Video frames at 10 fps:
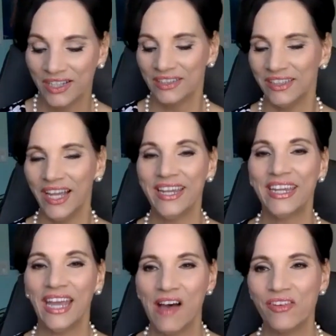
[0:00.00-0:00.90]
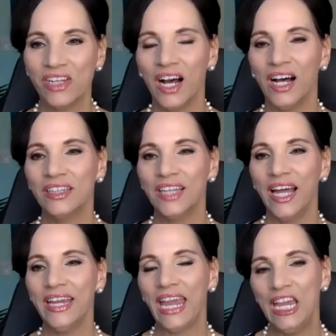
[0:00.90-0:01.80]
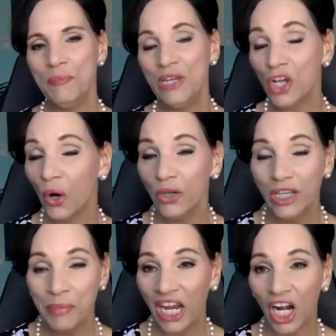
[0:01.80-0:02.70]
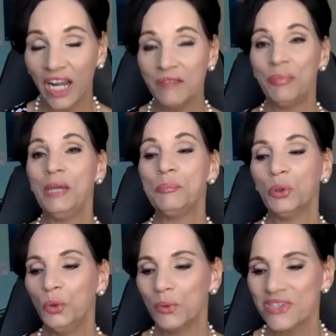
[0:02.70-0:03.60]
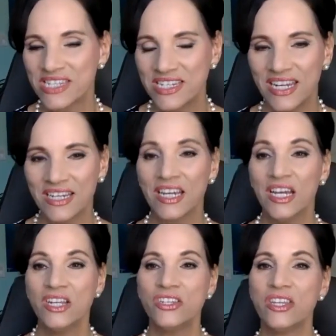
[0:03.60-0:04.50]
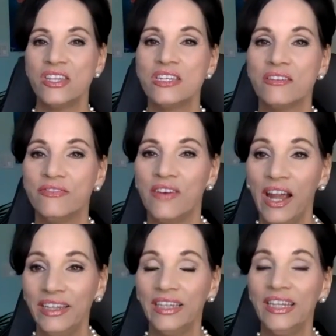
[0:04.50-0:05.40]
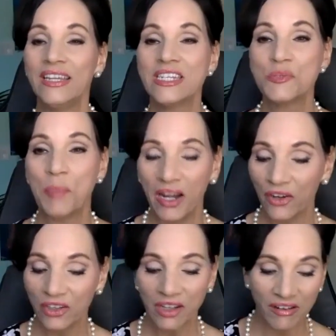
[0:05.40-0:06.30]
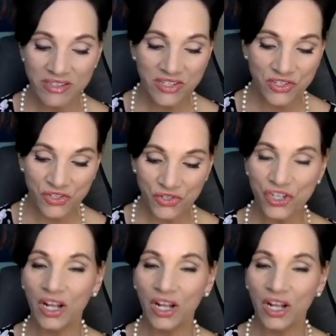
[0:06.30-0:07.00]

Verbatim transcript: like Kavanaugh, like Amy Coney Barrett, people who will stick to the divinely inspired Constitution.